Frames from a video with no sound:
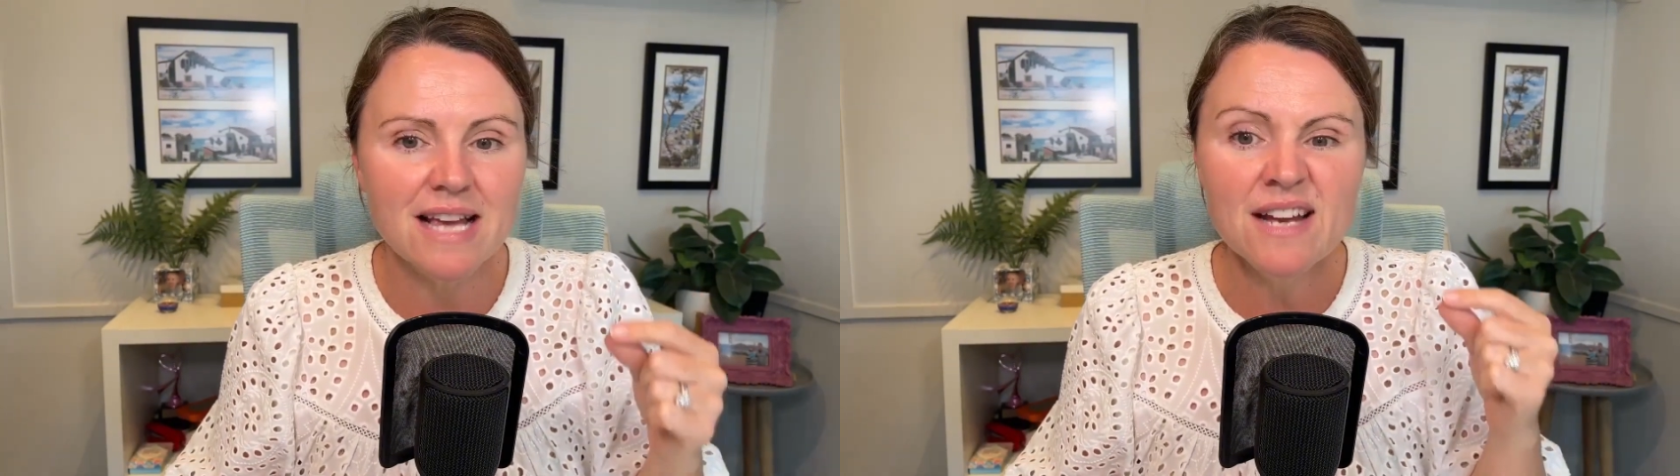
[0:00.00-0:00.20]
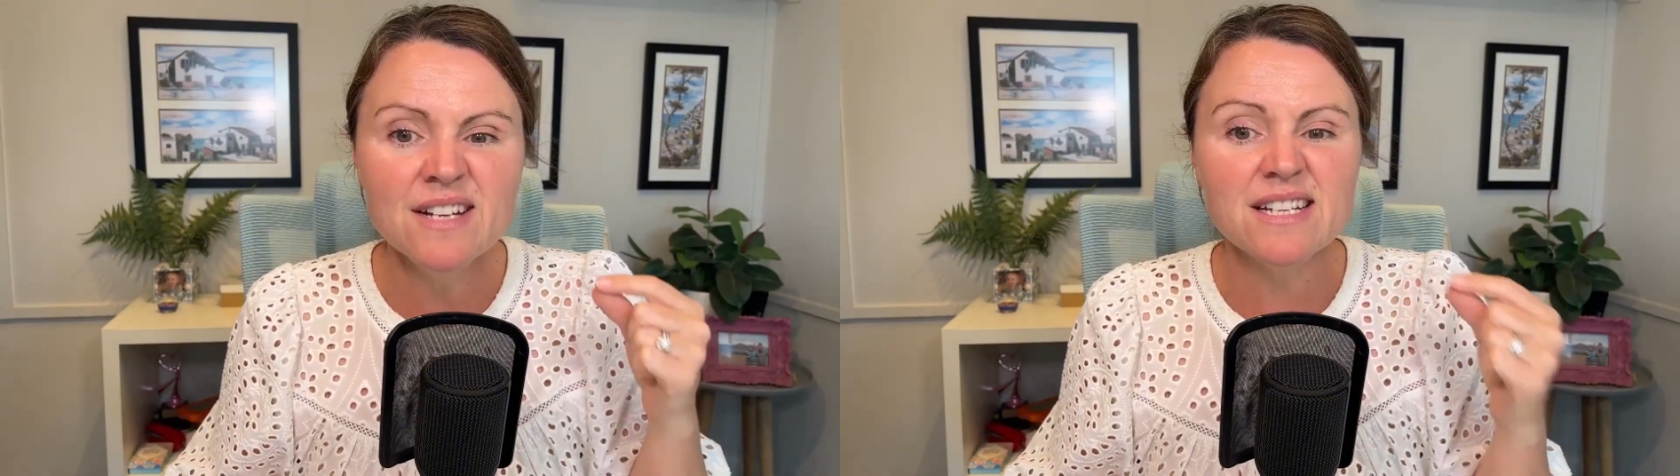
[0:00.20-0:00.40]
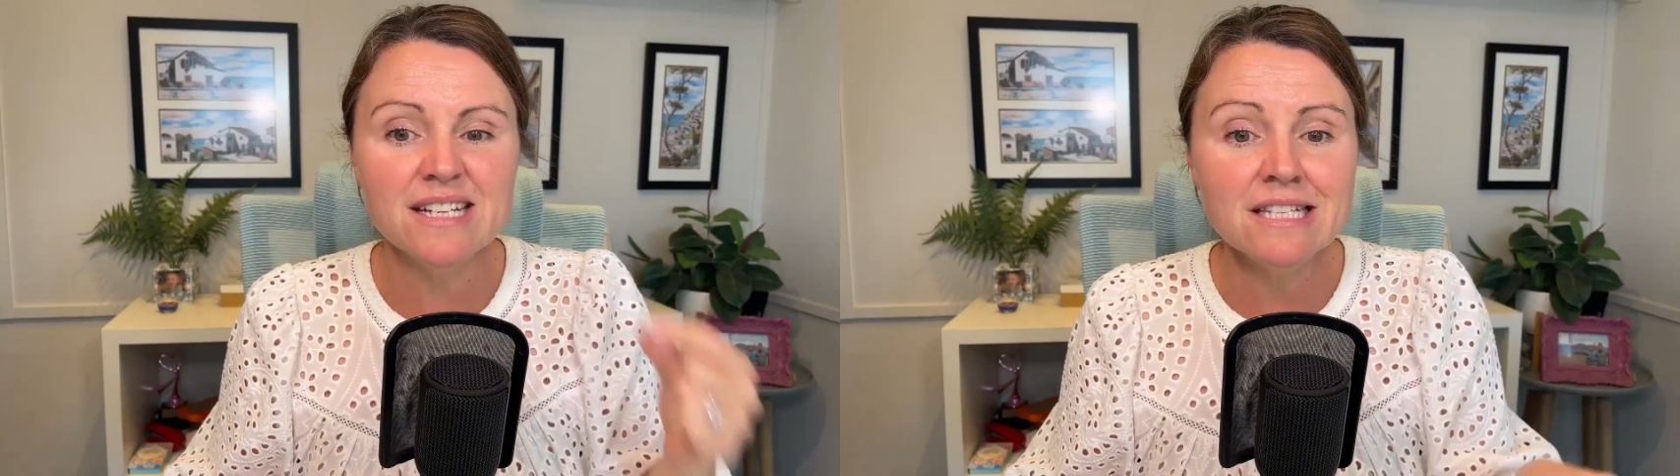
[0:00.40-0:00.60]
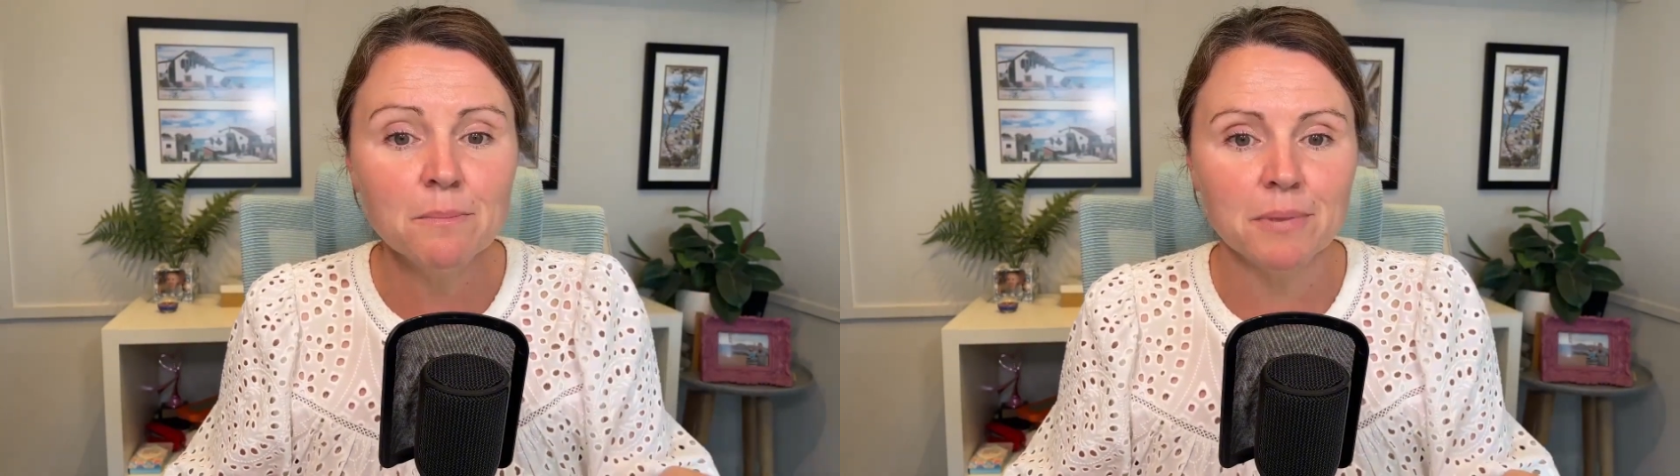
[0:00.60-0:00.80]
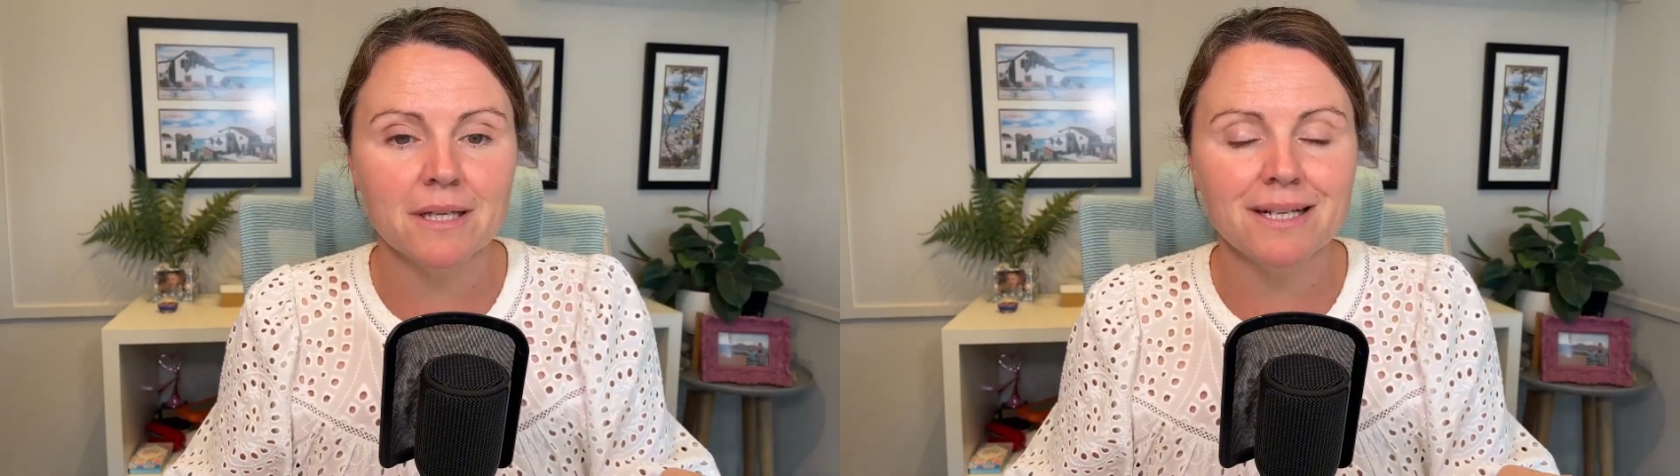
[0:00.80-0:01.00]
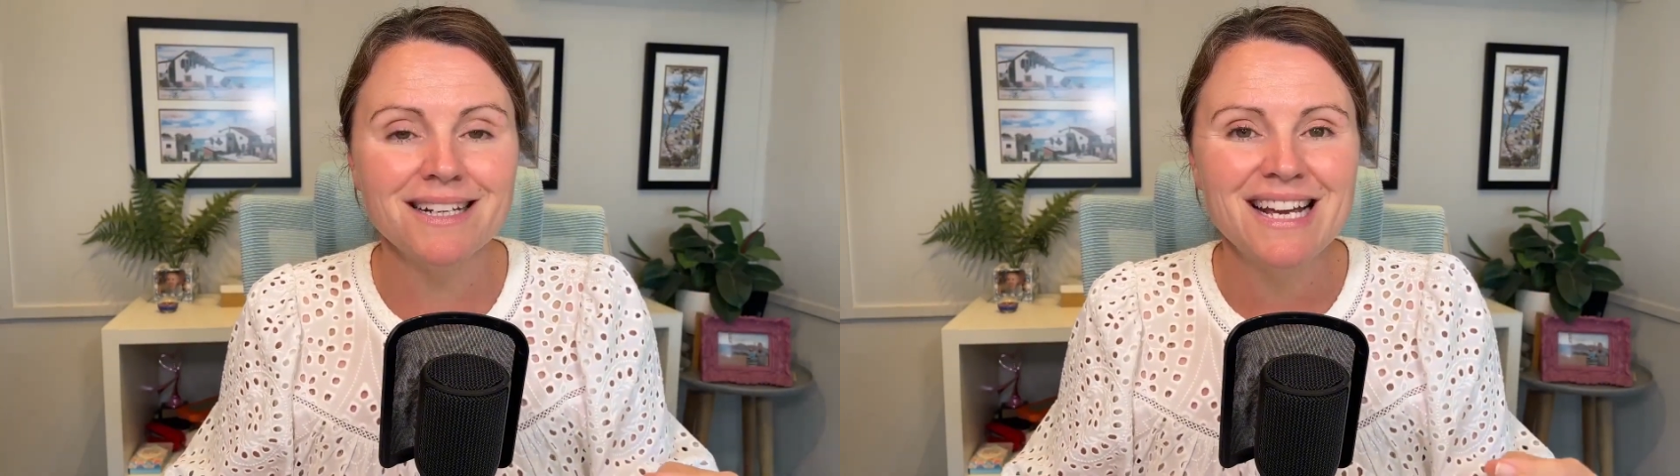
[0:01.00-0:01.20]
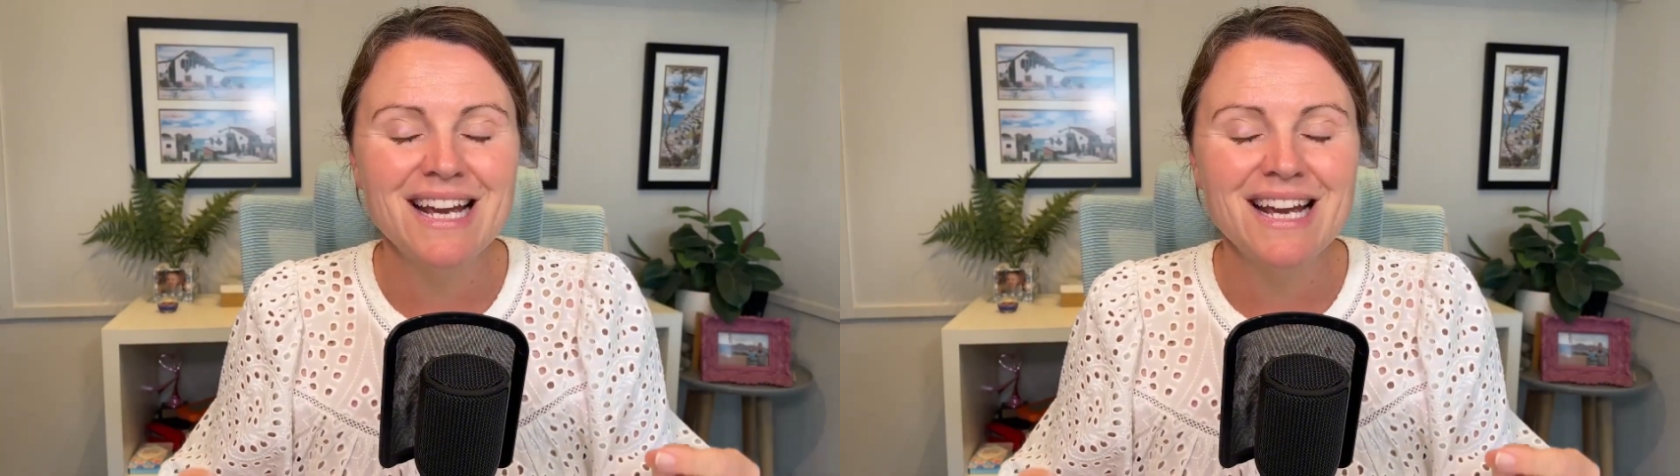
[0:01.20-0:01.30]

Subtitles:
and discipline